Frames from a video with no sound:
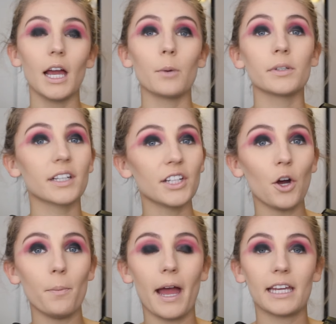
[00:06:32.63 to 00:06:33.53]
And we're gonna
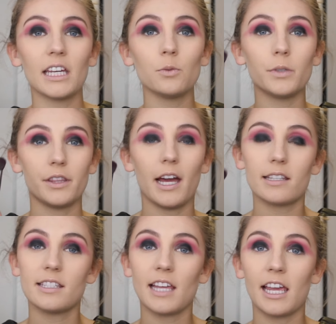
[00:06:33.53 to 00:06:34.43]
go back in with that
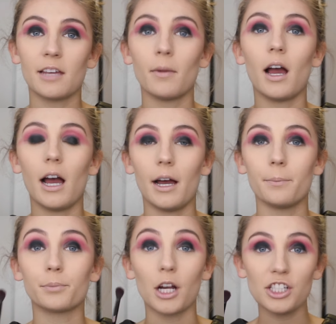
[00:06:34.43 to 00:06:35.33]
same
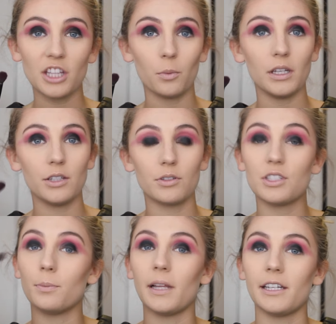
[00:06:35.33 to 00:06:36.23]
um, brush that we used
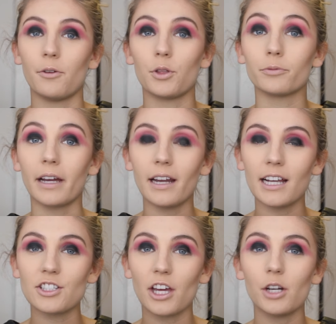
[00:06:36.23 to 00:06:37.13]
to blend out the red
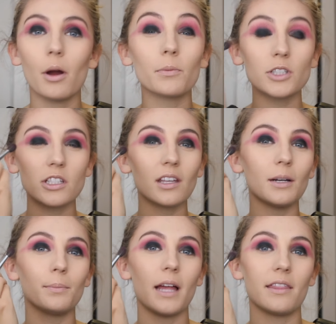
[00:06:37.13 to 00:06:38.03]
eyeshadow and we're just
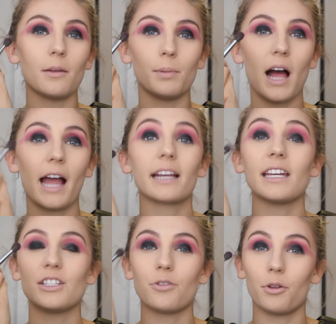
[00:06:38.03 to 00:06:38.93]
gonna blend the black
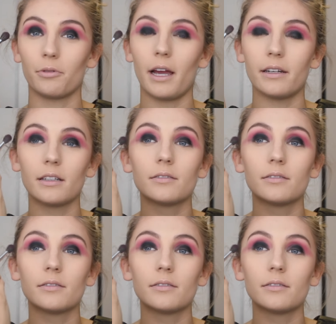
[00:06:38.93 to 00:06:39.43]
into the red.